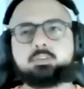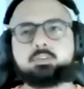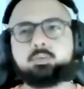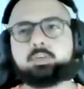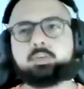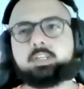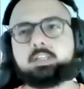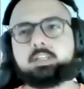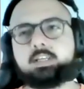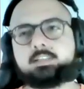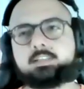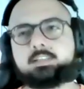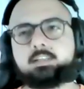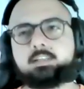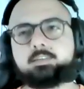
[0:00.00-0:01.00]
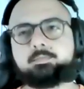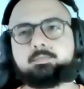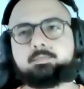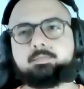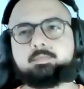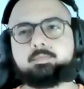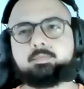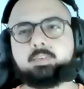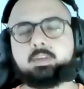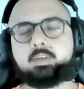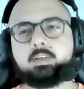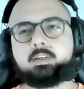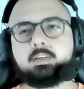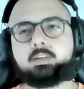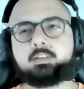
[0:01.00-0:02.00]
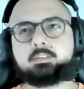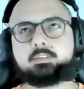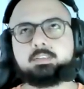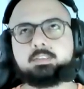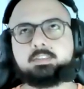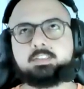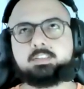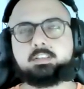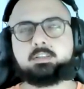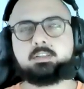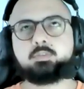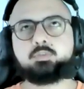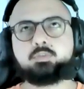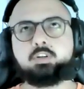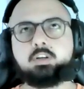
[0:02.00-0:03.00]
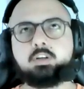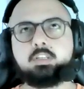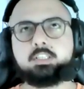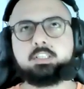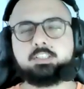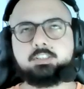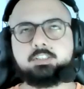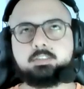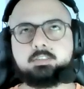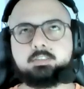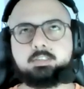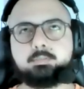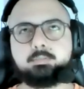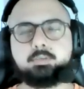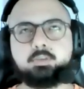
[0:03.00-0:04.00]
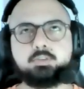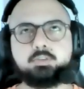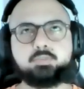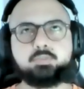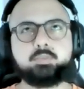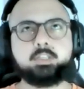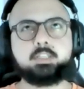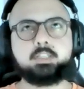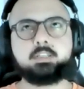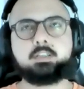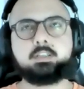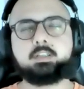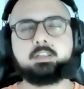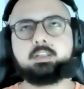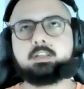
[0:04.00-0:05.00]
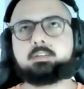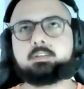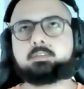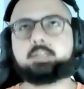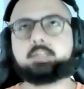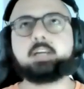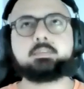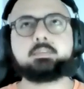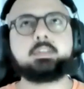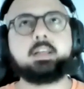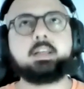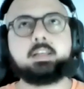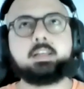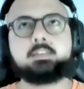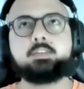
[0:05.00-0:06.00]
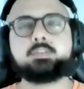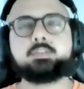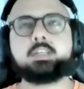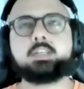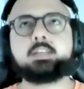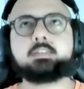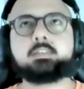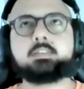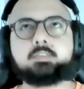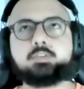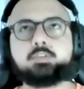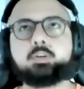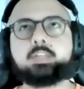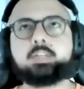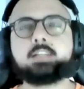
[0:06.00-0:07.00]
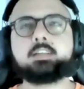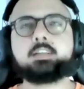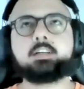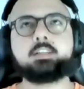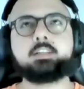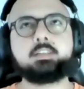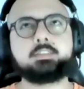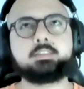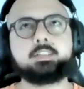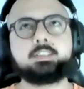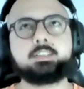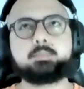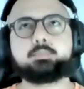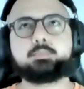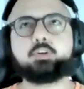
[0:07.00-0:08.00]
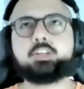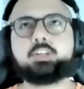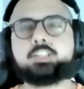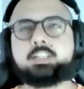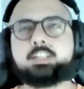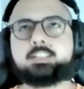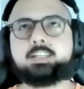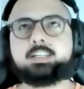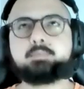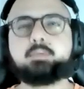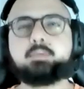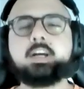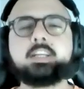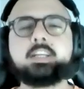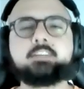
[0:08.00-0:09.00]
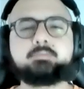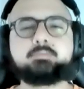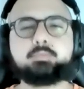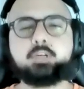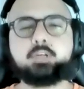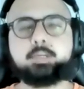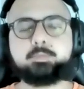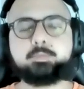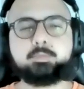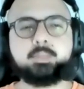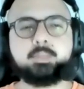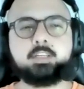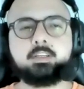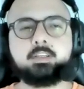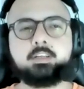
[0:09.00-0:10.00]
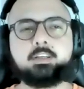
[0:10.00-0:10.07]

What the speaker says: doing it as a zero knowledge approach, where right, as you said, so that the projects that might have bribed me